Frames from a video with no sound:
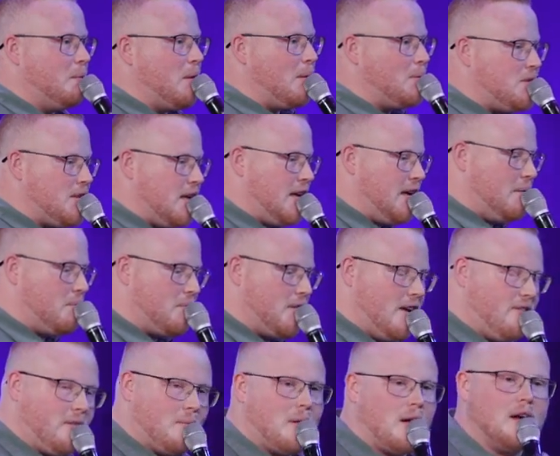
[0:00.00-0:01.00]
come up to him,
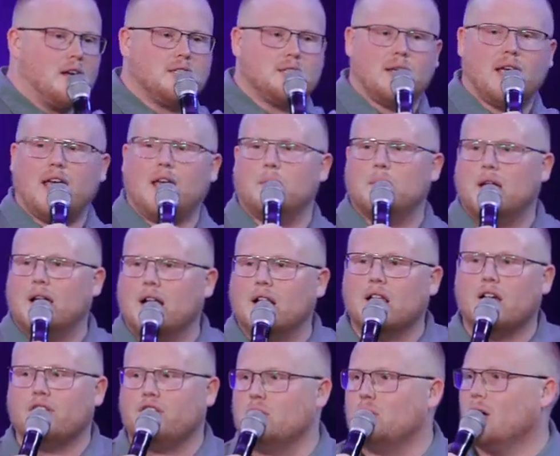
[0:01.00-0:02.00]
give him hugs, say, hey, man,
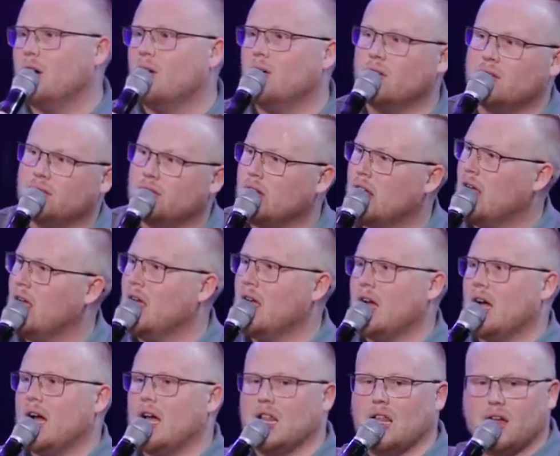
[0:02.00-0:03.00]
I love you, bro.
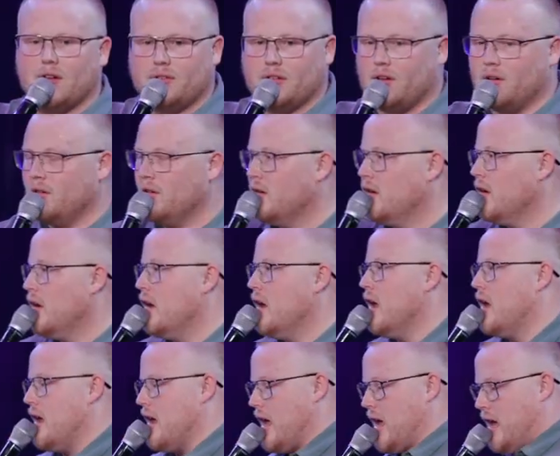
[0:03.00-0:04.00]
I love you.
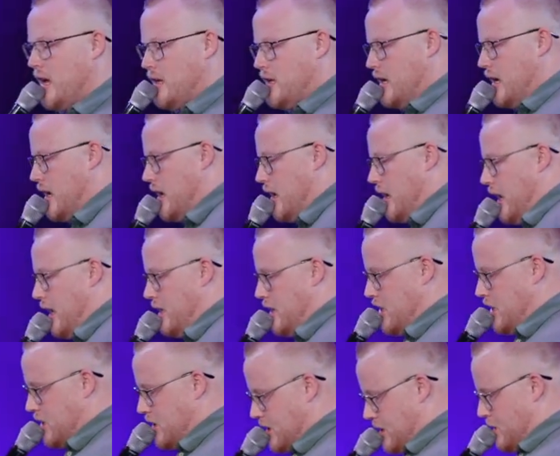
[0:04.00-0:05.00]
And, uh,
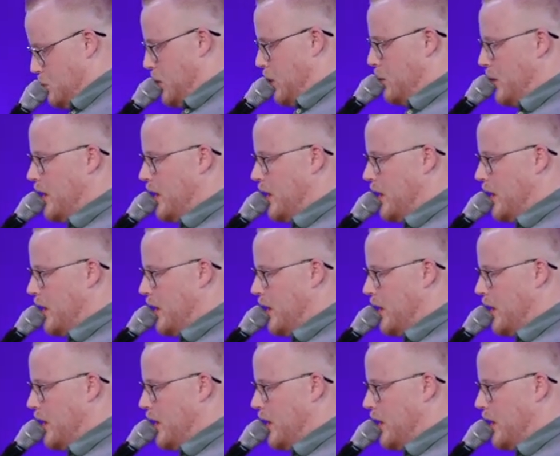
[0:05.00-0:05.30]
and just